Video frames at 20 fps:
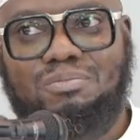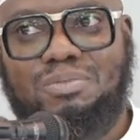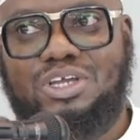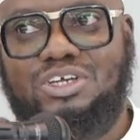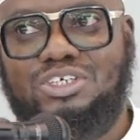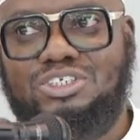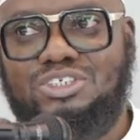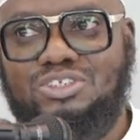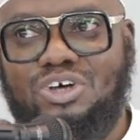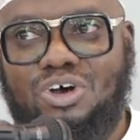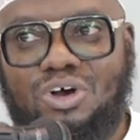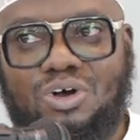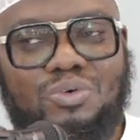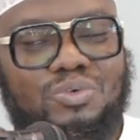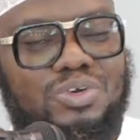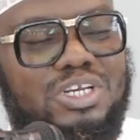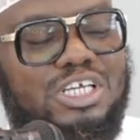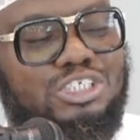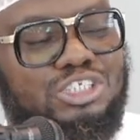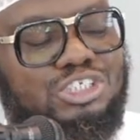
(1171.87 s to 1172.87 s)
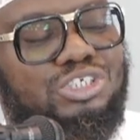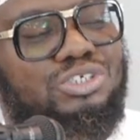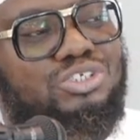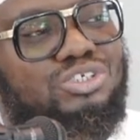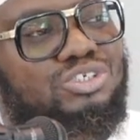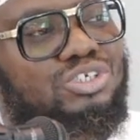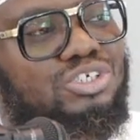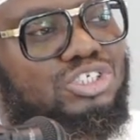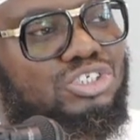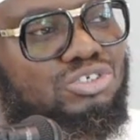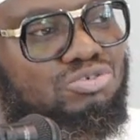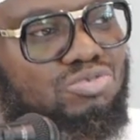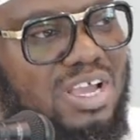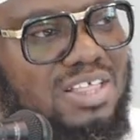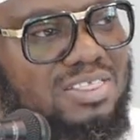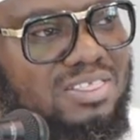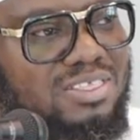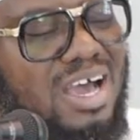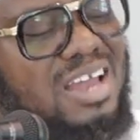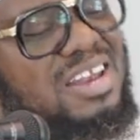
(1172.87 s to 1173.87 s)
Because not only due to the
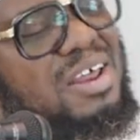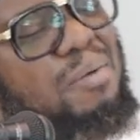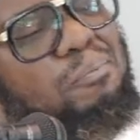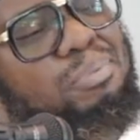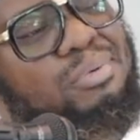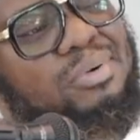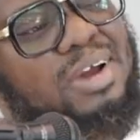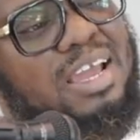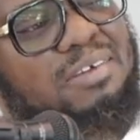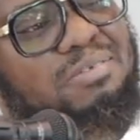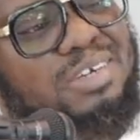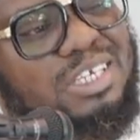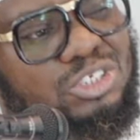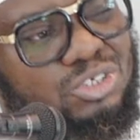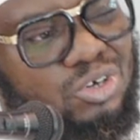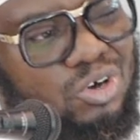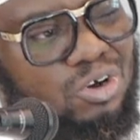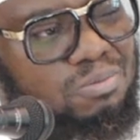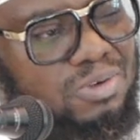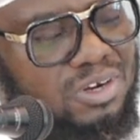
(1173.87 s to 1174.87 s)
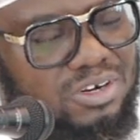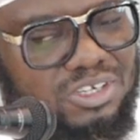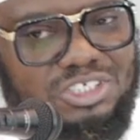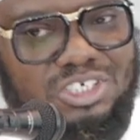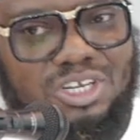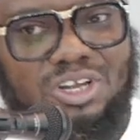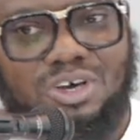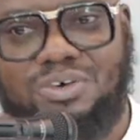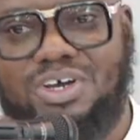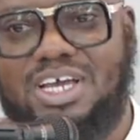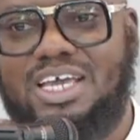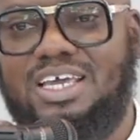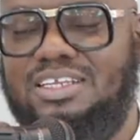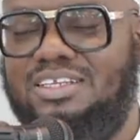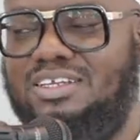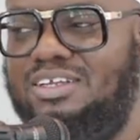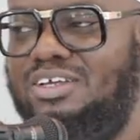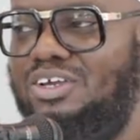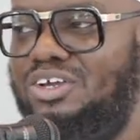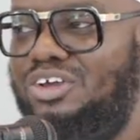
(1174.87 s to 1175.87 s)
strength, the braveness of Umar,
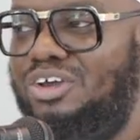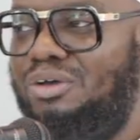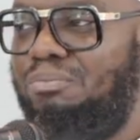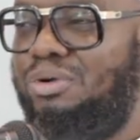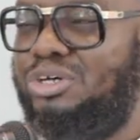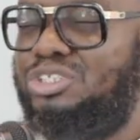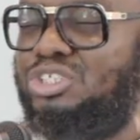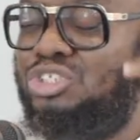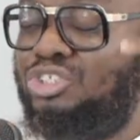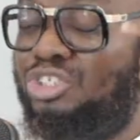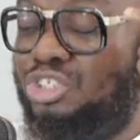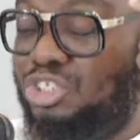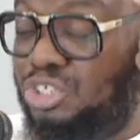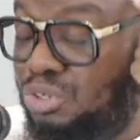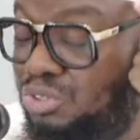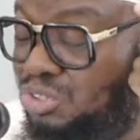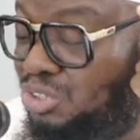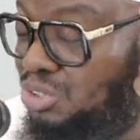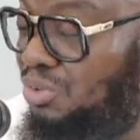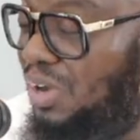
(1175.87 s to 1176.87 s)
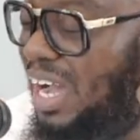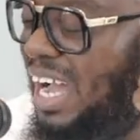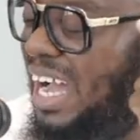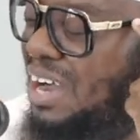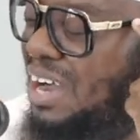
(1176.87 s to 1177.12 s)
but due to